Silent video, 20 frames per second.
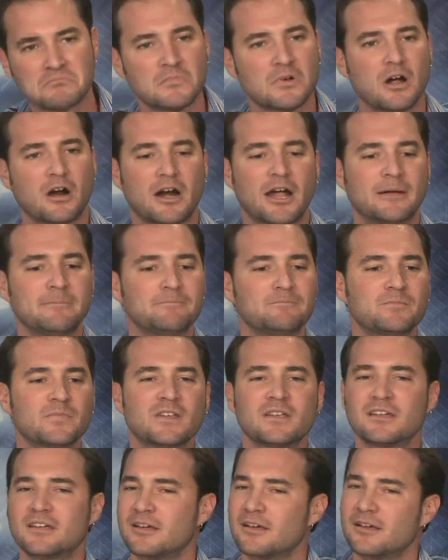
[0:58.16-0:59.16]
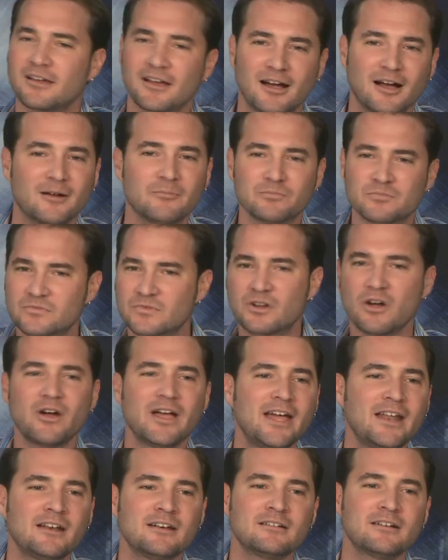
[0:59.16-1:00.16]
All right. Um, go
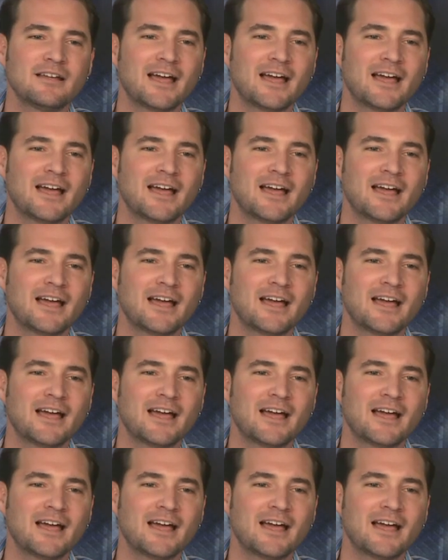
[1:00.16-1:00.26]
ahead and